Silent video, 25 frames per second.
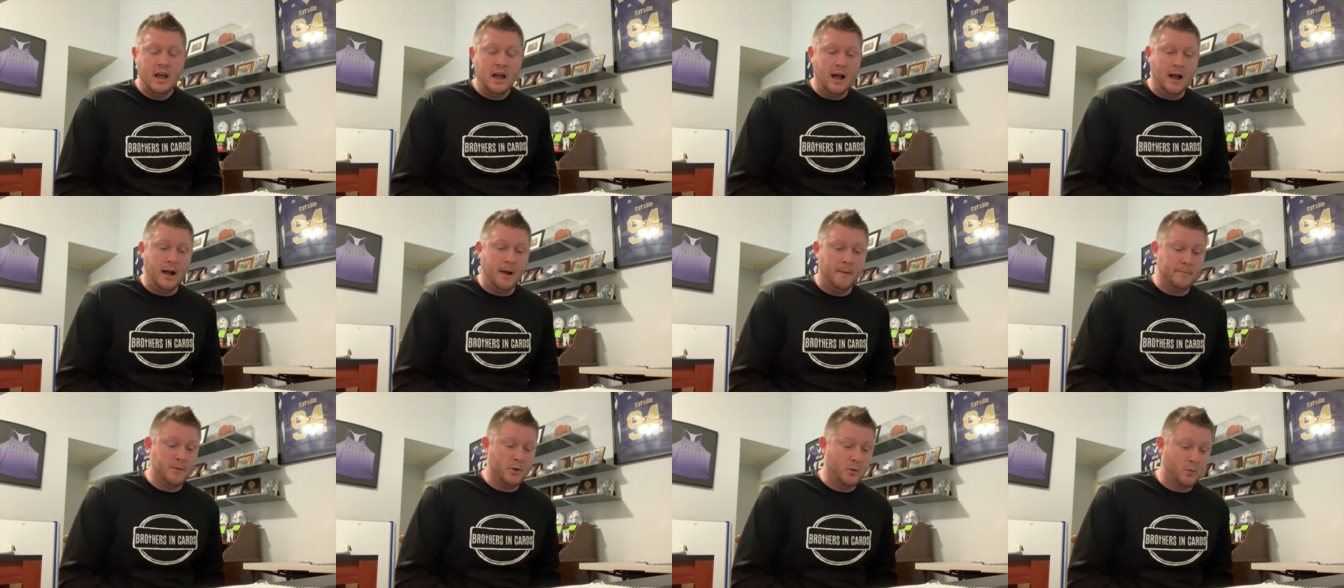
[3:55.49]

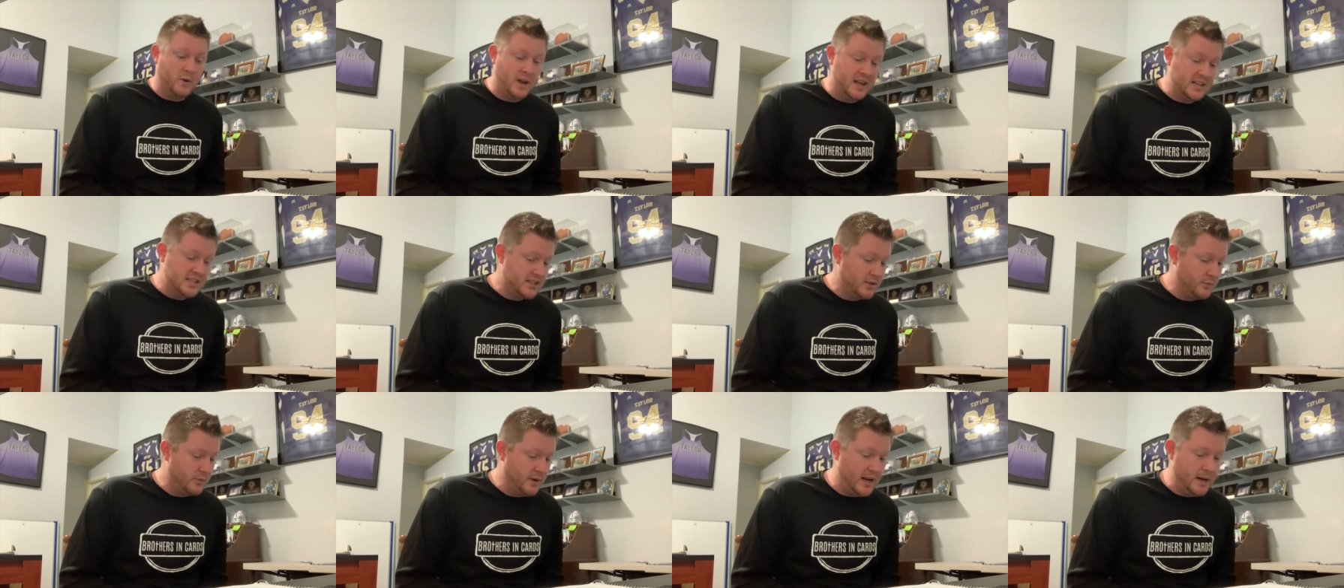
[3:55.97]
Um, the
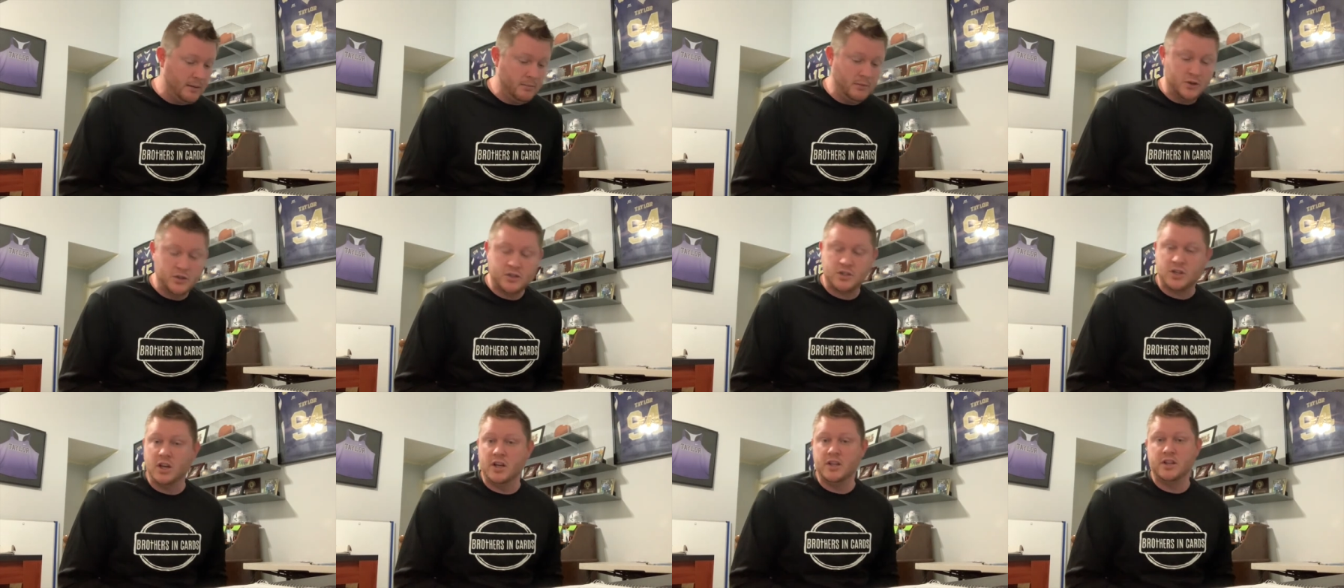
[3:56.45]
rest of the random
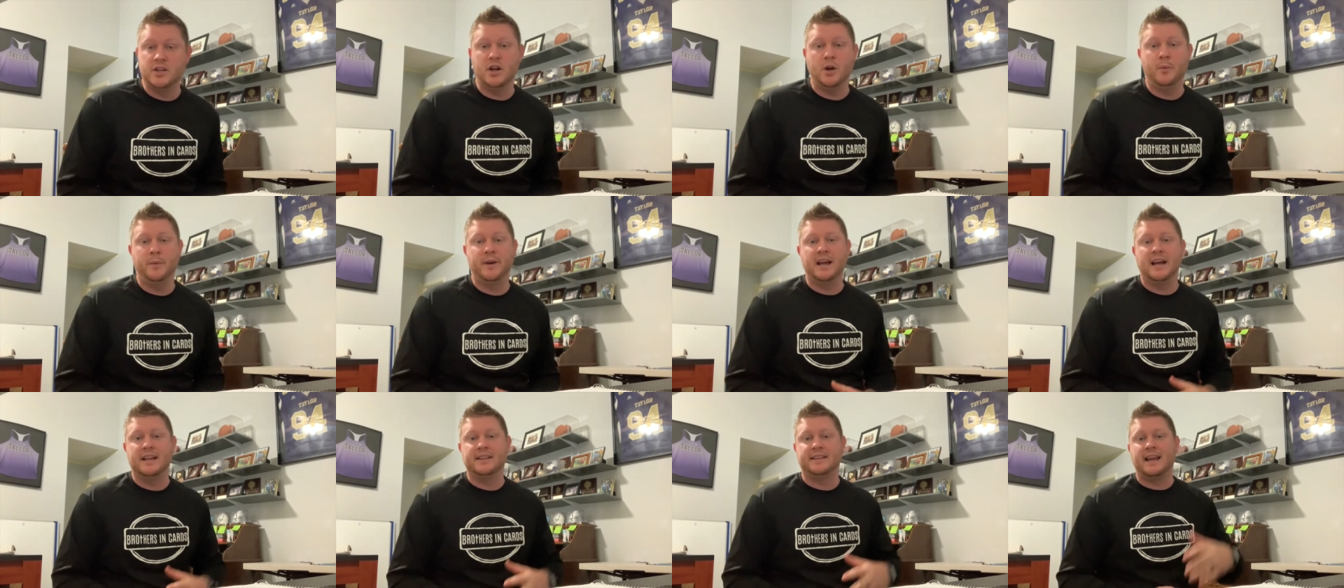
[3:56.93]
looks good. You know,
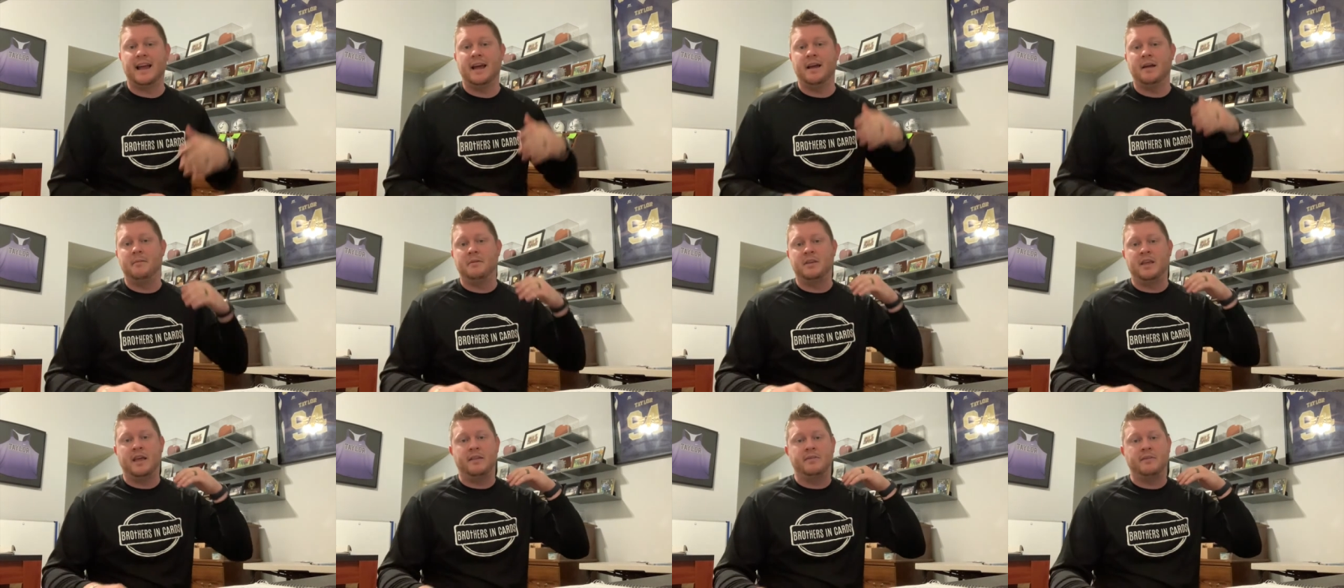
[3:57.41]
we got
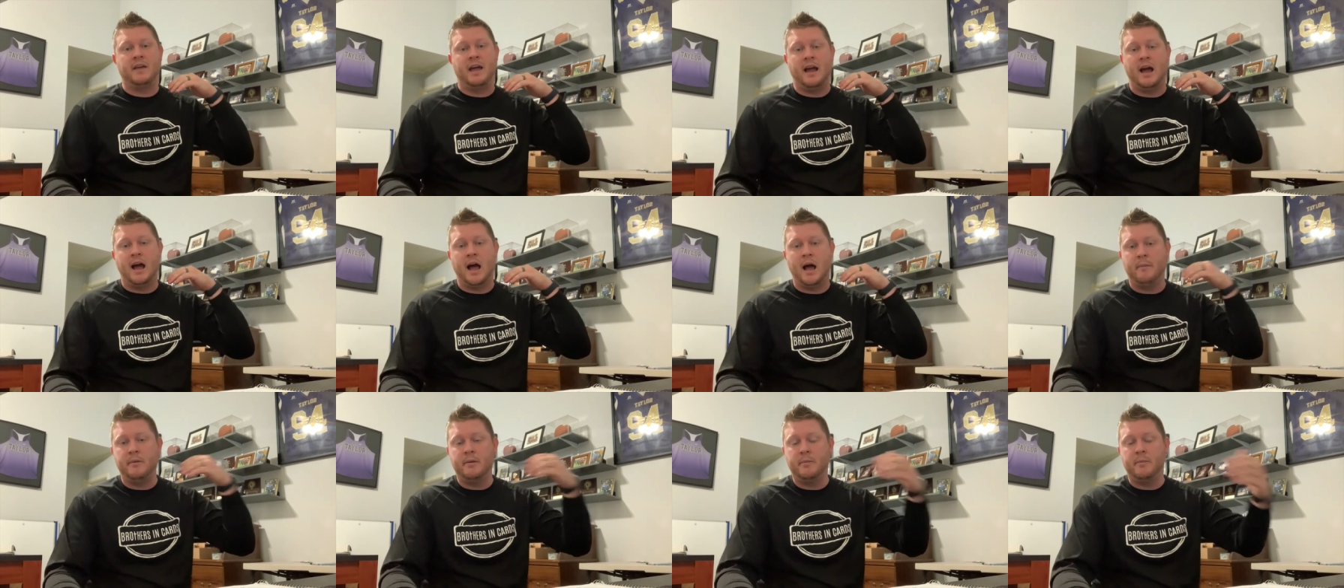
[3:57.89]
that yeah, that
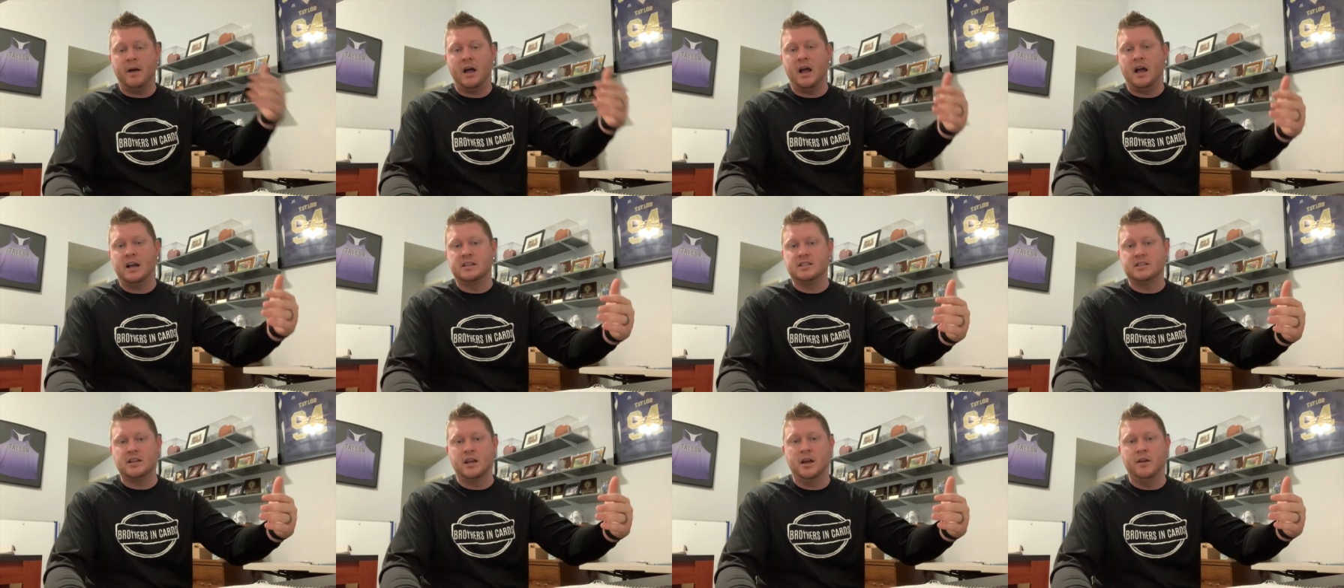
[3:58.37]
hobby
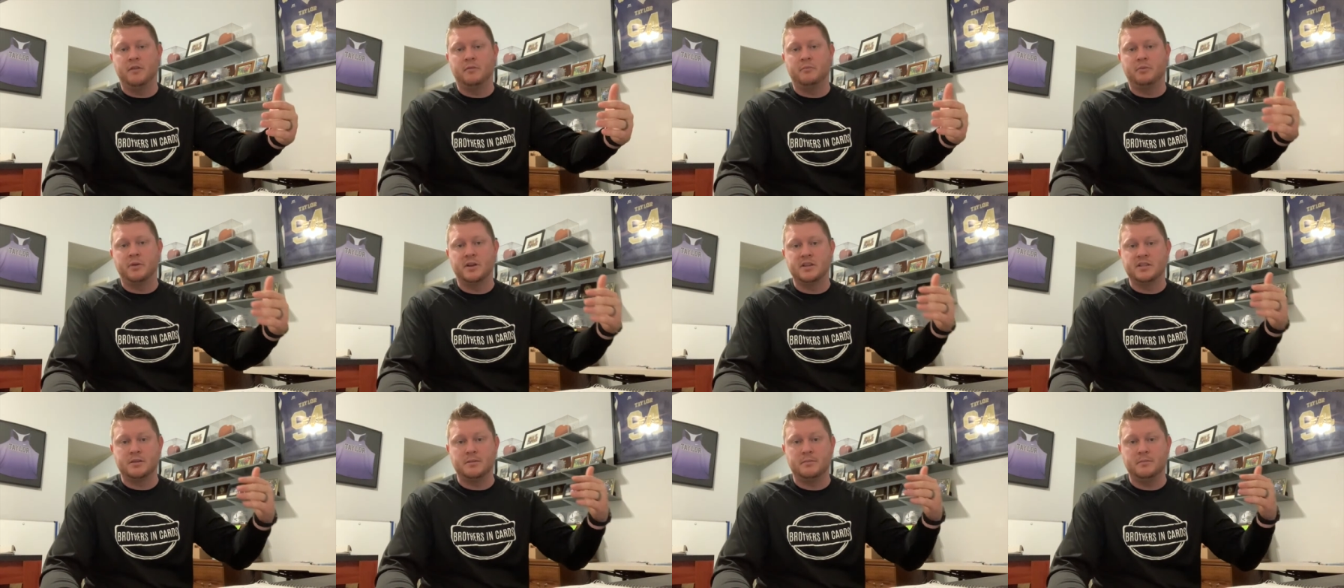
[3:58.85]
box of
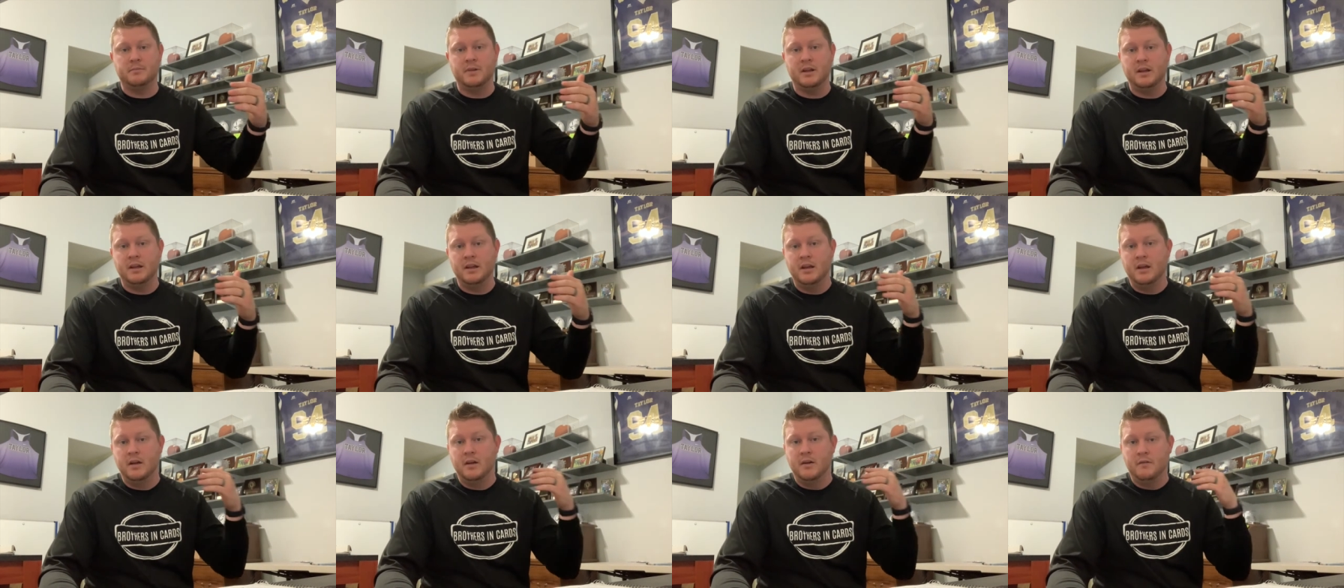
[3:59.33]

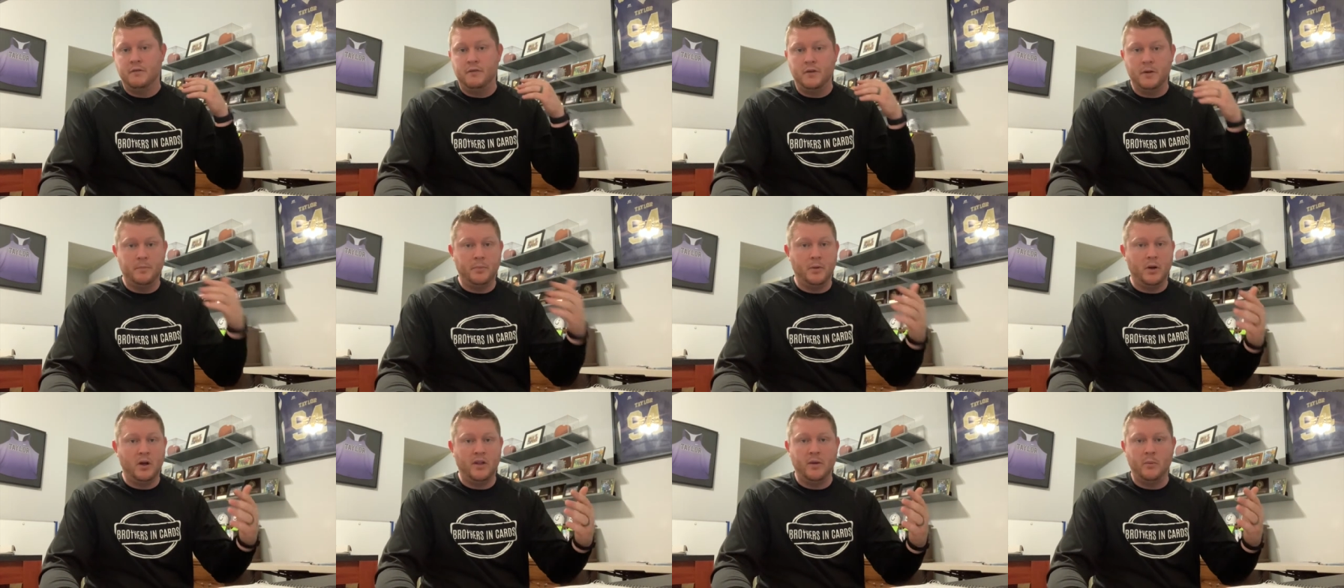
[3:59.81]
Prism
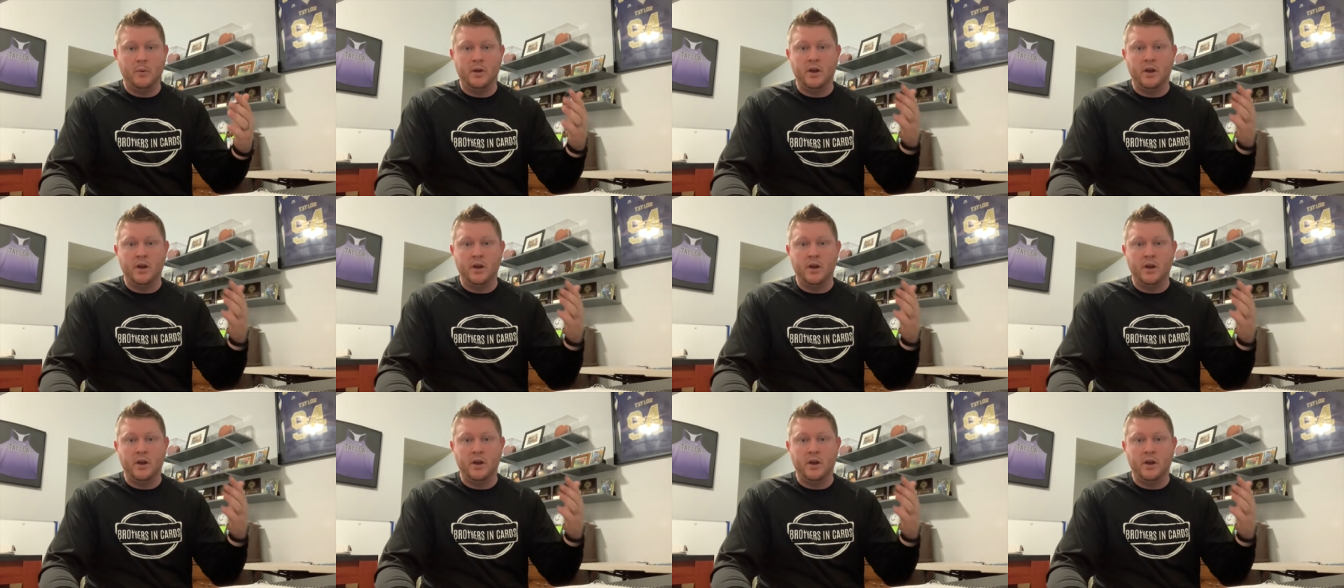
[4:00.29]
football that we